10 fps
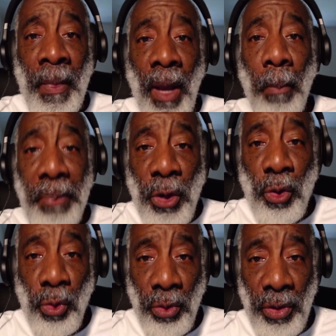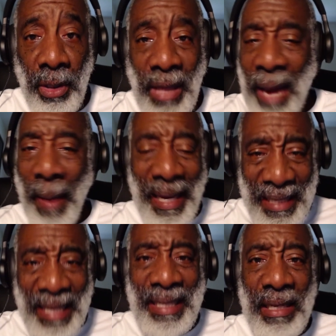abused. That makes
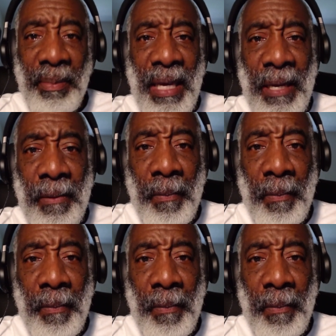sense to me.